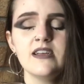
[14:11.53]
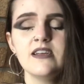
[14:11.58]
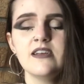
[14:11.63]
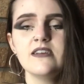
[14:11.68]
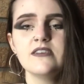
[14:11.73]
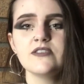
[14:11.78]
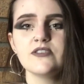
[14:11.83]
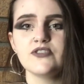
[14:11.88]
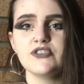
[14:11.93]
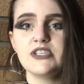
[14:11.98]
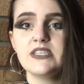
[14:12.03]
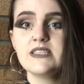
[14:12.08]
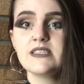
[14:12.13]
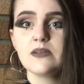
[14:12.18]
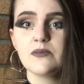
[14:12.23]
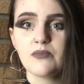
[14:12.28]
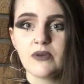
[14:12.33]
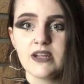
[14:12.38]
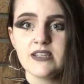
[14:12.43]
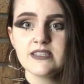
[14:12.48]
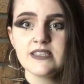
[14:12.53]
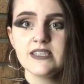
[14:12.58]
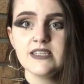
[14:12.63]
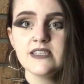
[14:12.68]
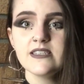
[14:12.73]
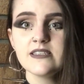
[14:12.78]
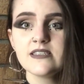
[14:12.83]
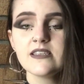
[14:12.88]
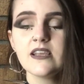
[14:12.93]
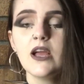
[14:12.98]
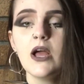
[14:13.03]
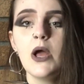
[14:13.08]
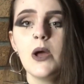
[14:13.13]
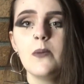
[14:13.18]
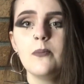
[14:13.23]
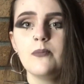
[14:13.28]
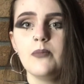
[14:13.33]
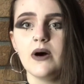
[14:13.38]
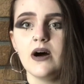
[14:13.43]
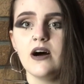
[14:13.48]
So she's an apprentice,
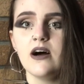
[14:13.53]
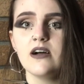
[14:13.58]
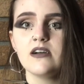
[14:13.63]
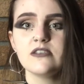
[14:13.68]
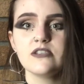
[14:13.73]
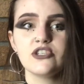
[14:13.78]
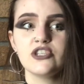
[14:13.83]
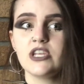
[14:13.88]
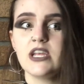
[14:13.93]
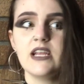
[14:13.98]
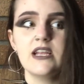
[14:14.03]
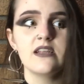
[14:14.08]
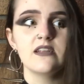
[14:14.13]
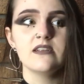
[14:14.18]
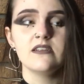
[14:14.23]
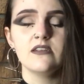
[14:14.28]
but she